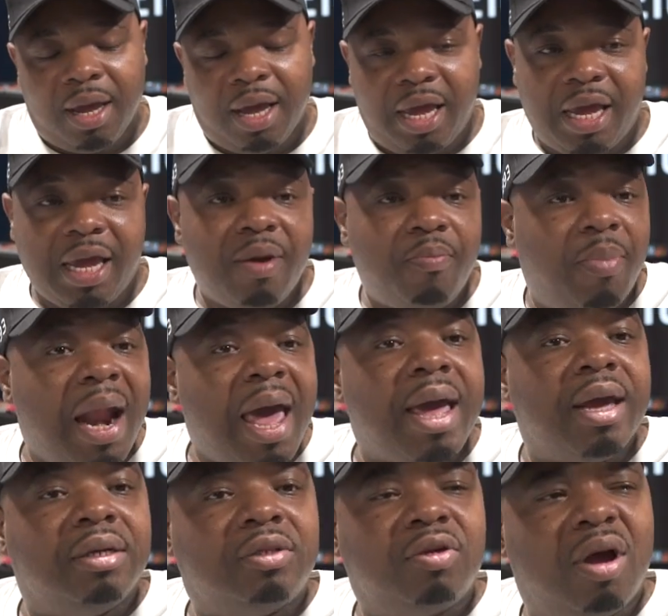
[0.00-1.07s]
and he
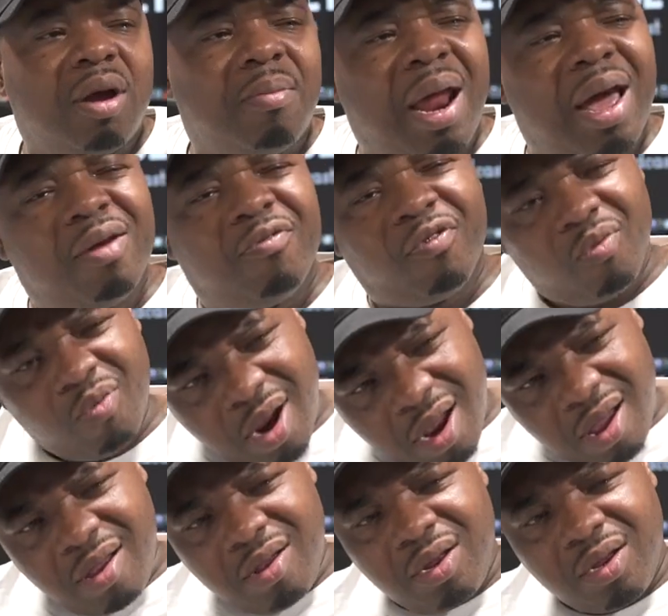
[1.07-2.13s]
black. So I'm like, for
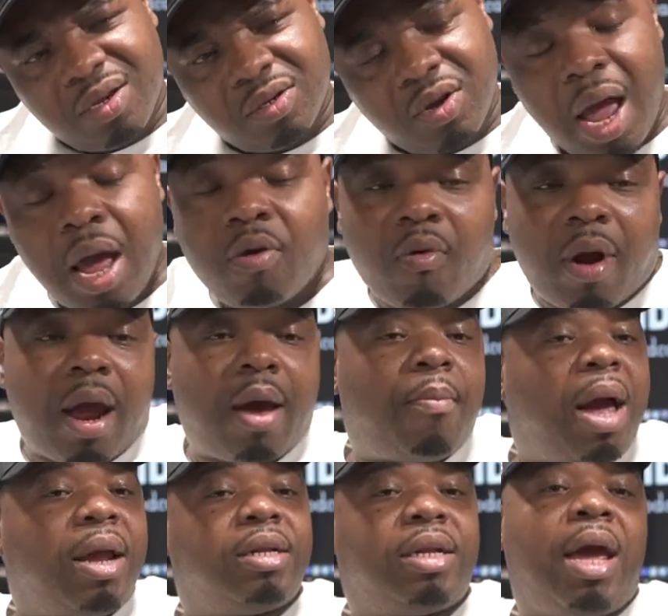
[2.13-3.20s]
real? So I grab
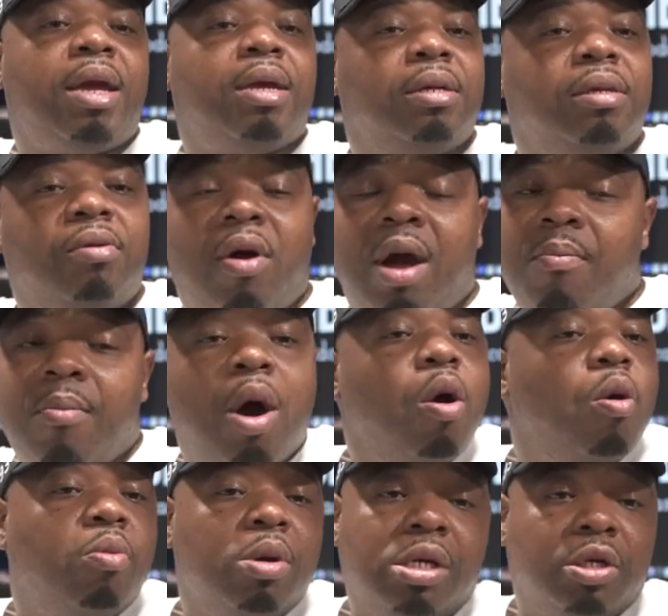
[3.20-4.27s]
my thing. You know, I'm
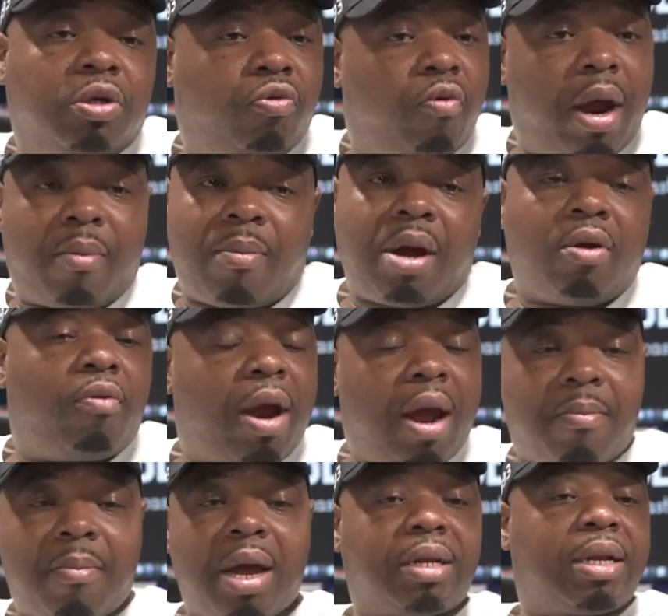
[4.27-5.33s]
always scrap. I
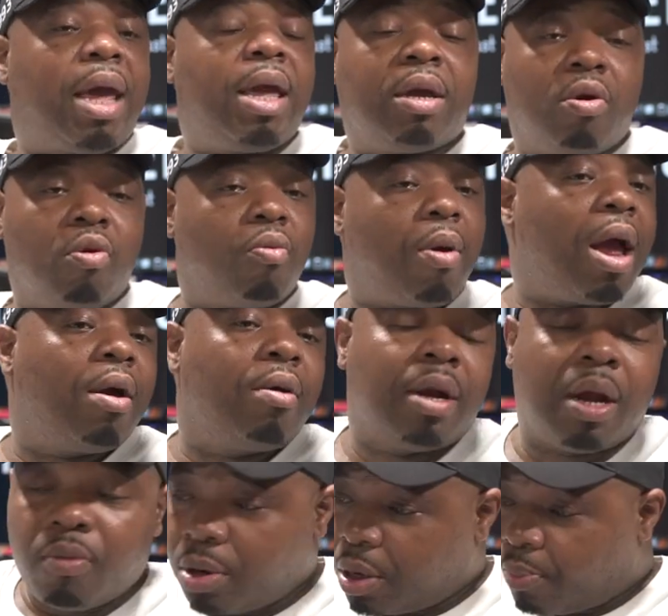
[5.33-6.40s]
grab my thing, go around
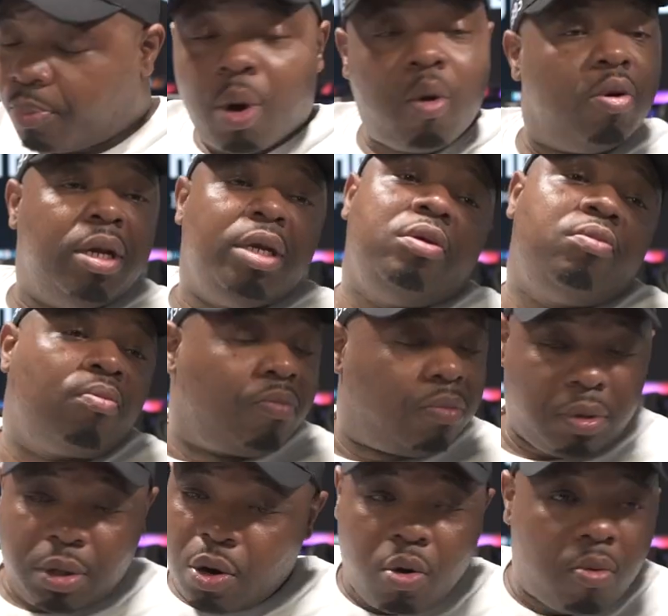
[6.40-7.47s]
there with the police,
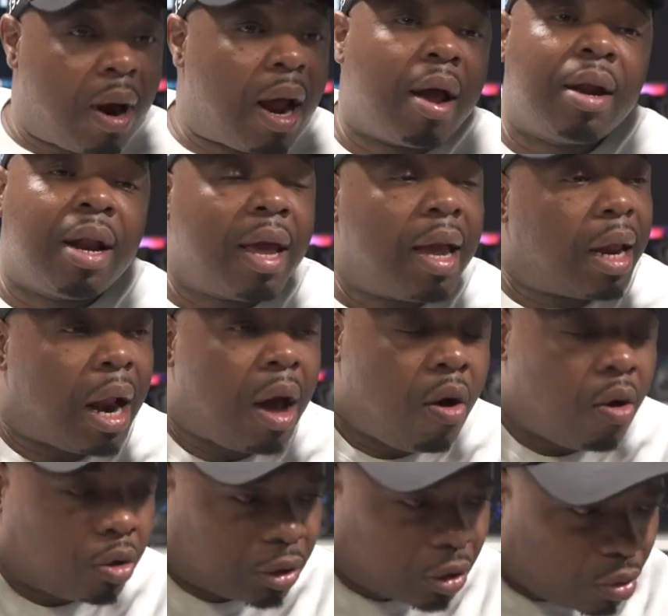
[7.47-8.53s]
you know, around there and
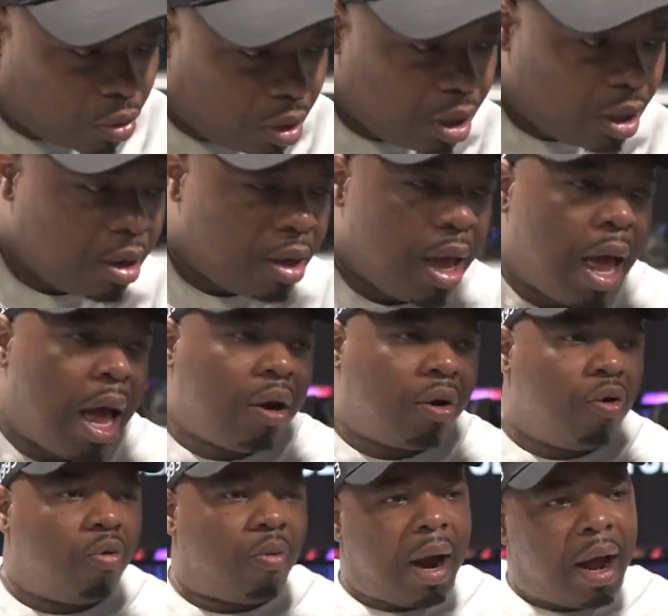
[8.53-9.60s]
all. So I go